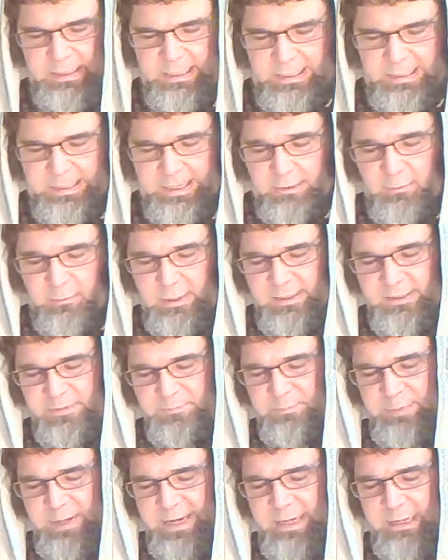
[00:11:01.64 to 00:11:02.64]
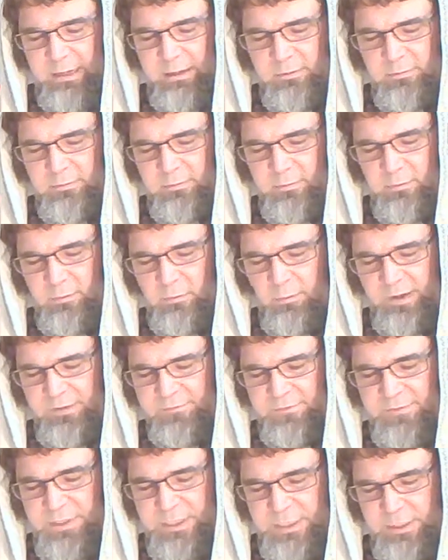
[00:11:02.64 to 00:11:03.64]
and he was bound
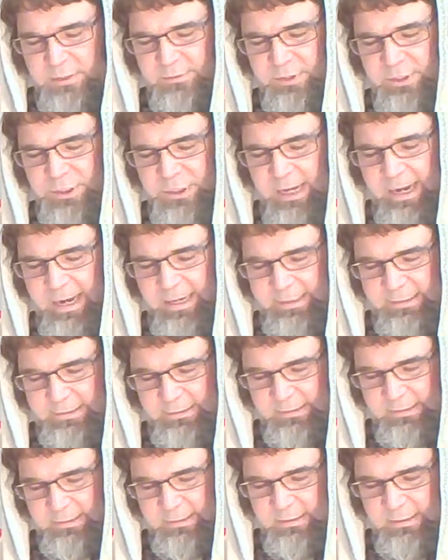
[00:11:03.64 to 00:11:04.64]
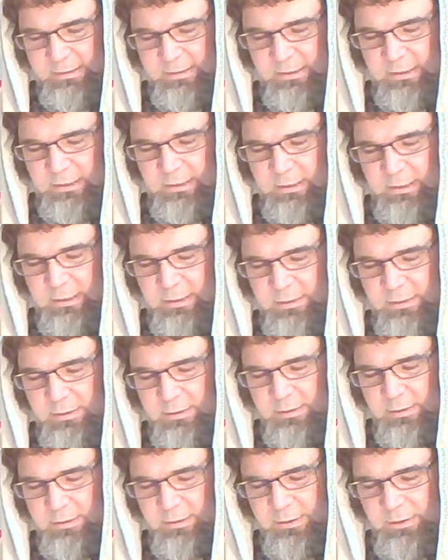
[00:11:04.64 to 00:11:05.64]
with two chains.
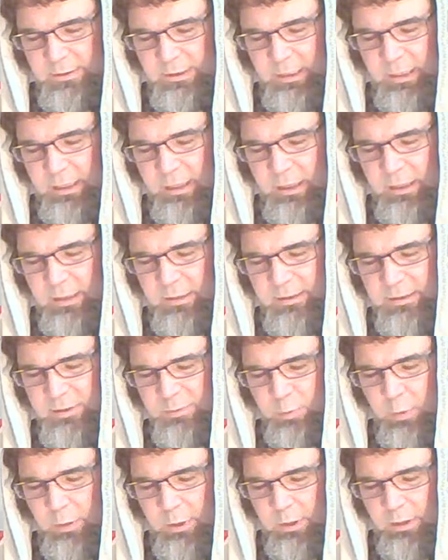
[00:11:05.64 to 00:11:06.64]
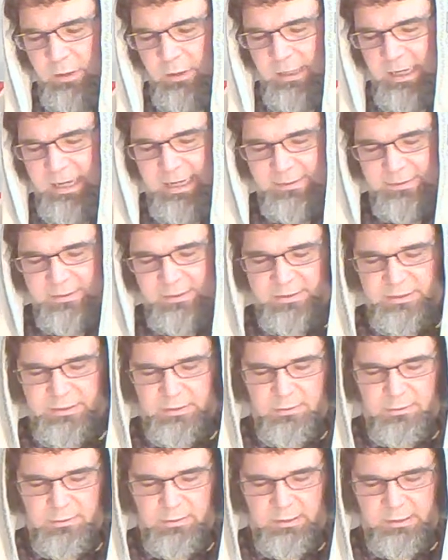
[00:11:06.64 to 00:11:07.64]
The guards were at the
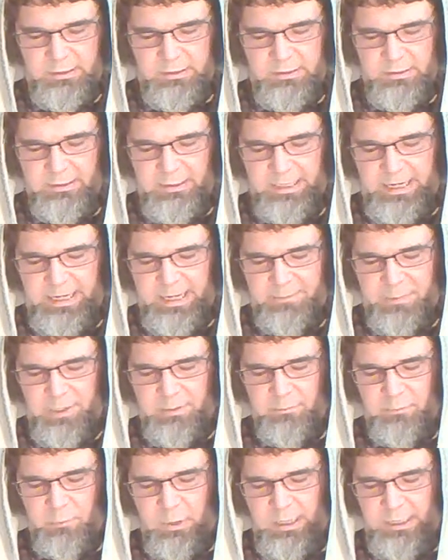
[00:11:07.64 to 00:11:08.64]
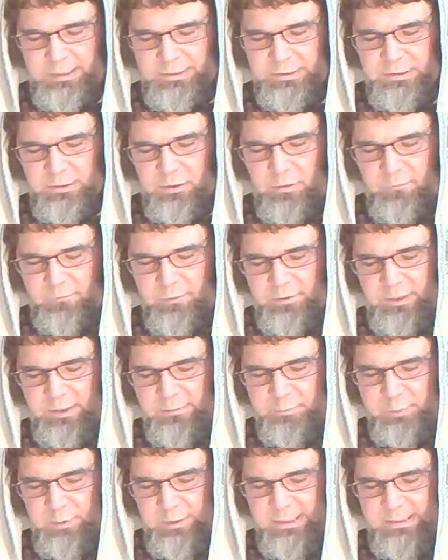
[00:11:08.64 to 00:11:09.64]
door, keeping watch over the
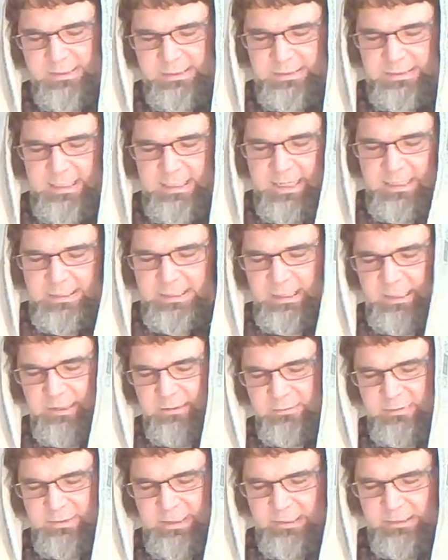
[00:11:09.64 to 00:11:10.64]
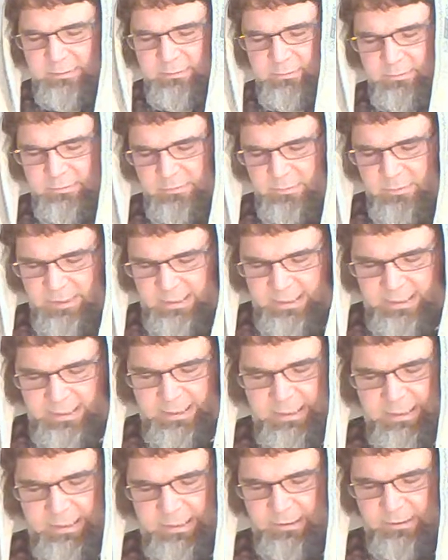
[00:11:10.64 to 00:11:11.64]
prison. Now, now look at
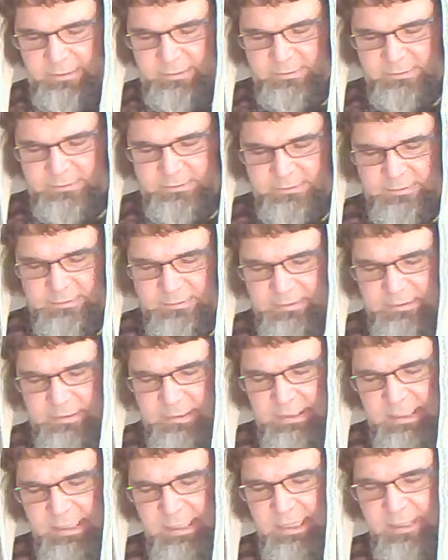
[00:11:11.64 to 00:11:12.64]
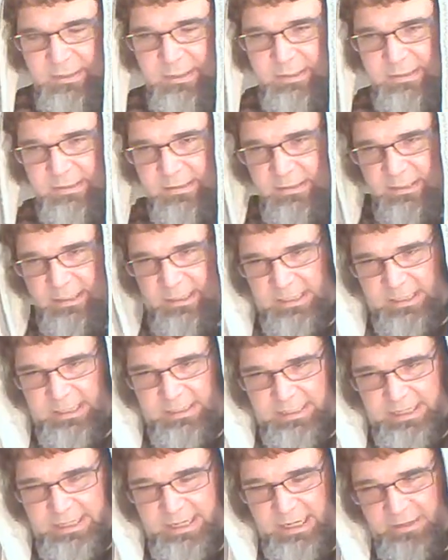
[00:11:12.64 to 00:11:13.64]
here. This
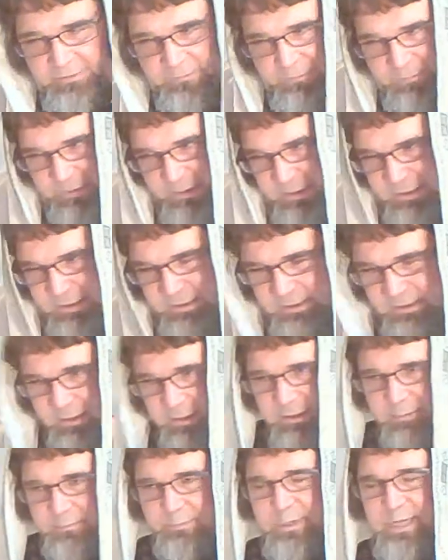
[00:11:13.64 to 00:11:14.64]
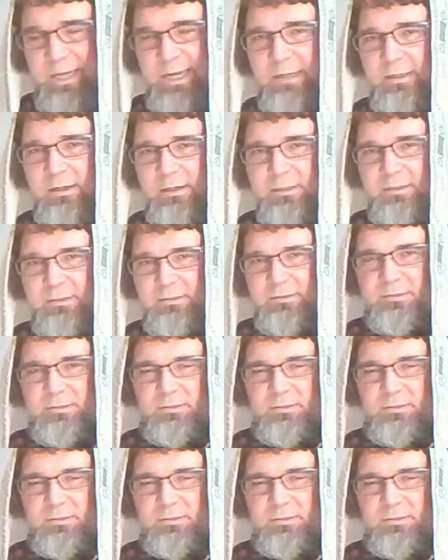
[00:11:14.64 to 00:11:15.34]
Kepha, Peter,